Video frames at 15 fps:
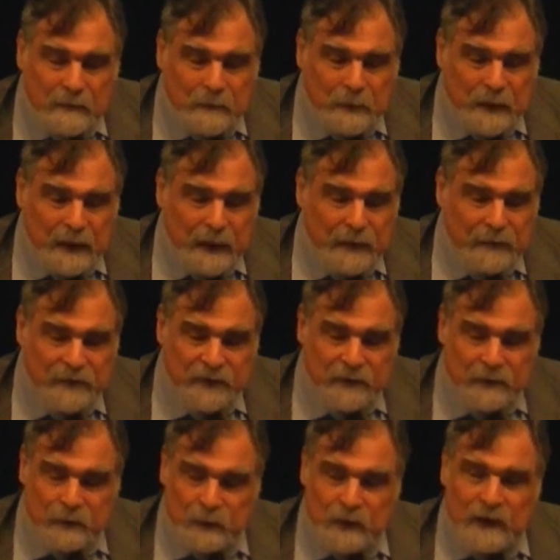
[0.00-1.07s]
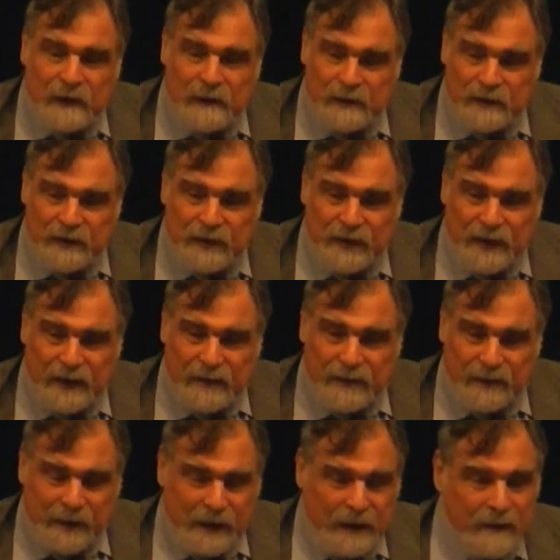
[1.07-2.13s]
We have Cyril Lucaris to thank for
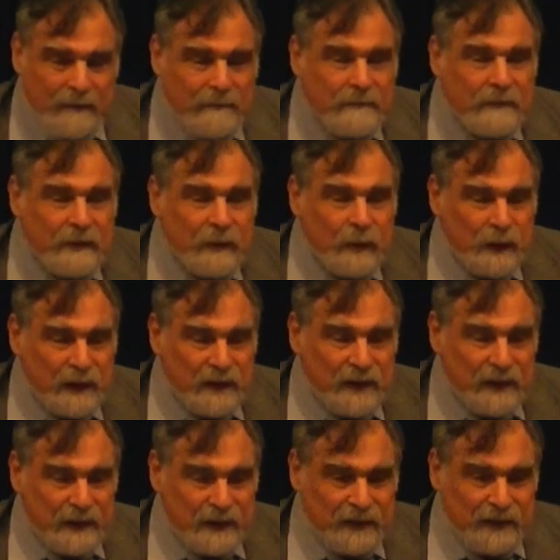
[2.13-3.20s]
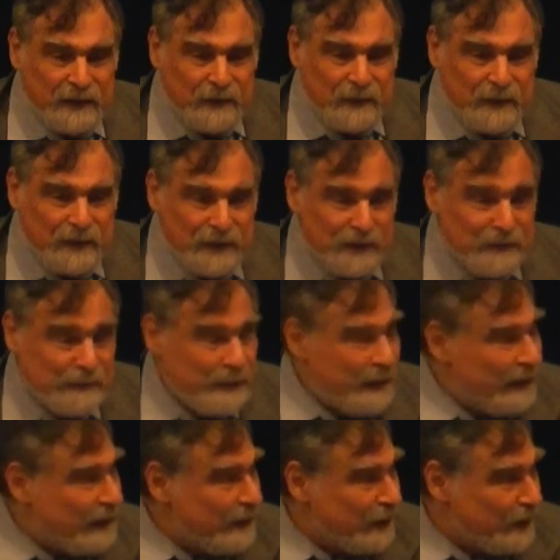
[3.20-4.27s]
the Codex Alexandrinus
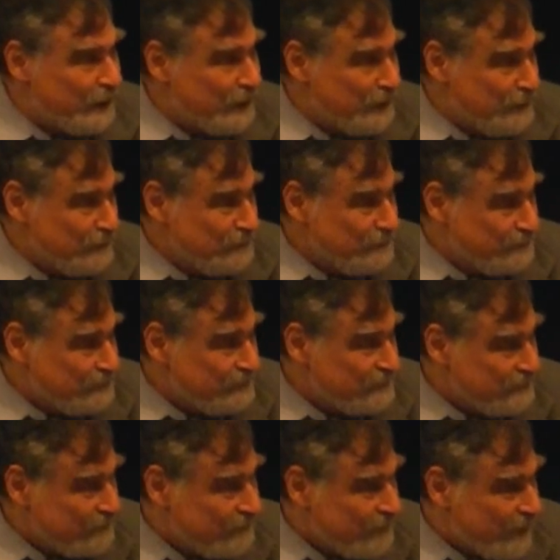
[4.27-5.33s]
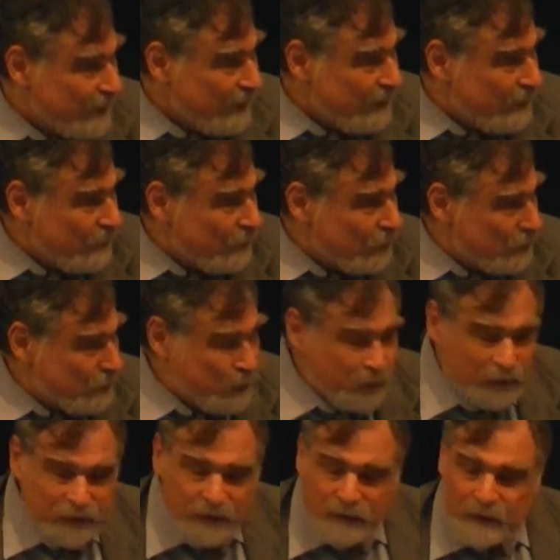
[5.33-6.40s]
being in England. It was a
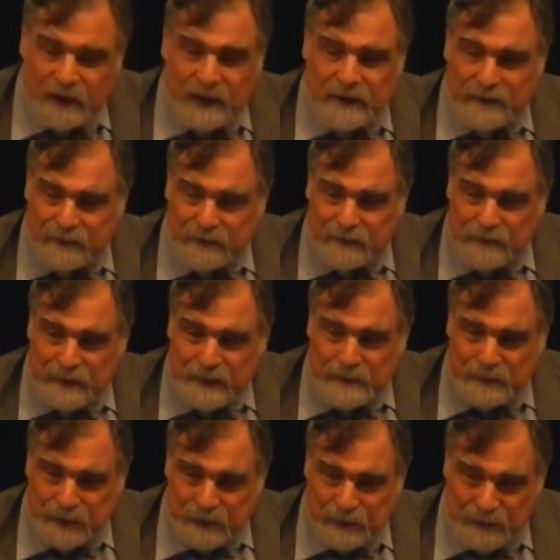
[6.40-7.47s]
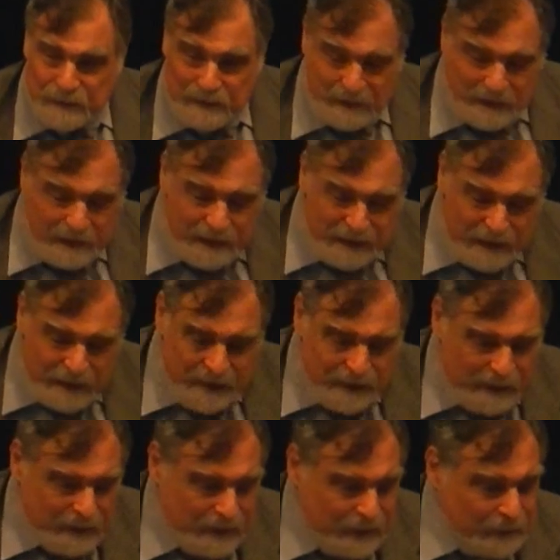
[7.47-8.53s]
personal gift from him to
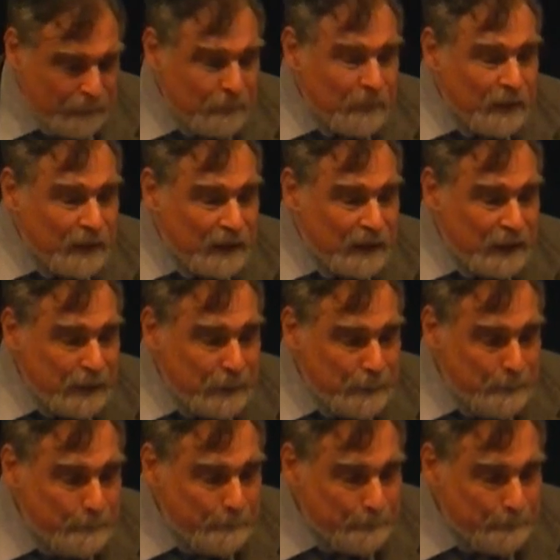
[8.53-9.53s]
the king.